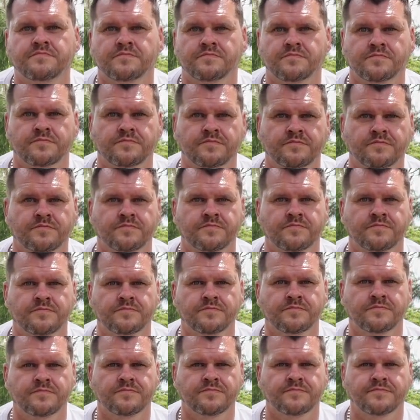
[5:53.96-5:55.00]

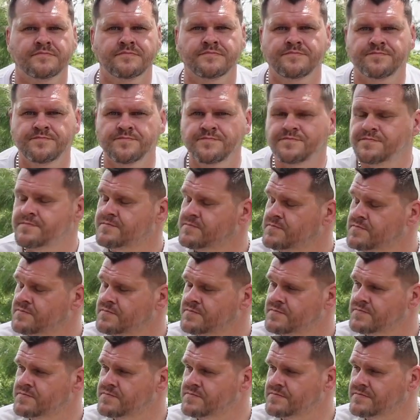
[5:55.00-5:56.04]

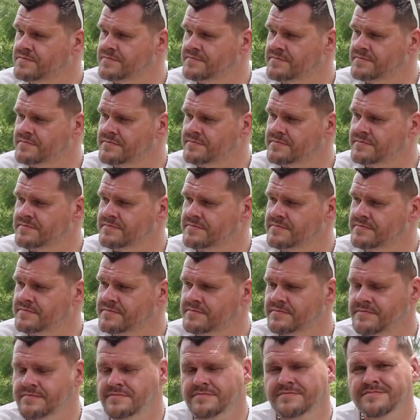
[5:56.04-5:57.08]

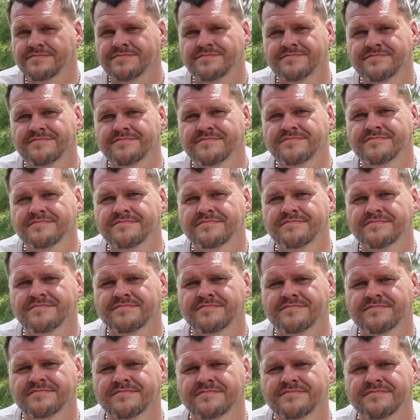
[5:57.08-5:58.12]

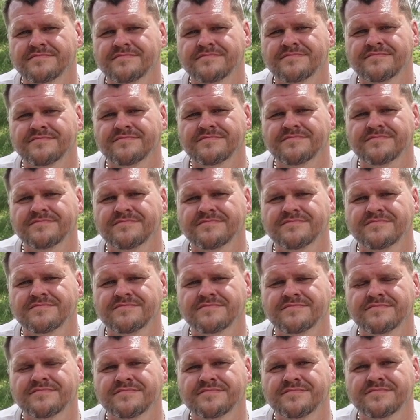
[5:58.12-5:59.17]

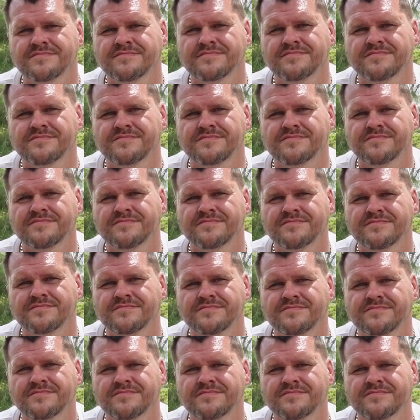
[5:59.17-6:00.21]

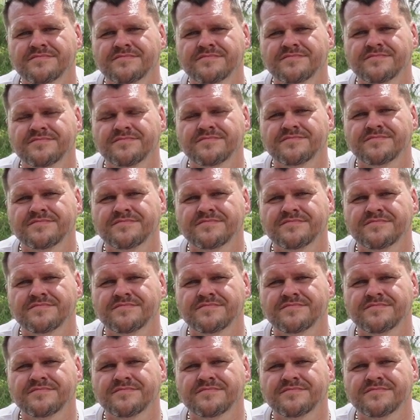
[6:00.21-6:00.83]
No words are spoken by the person on screen.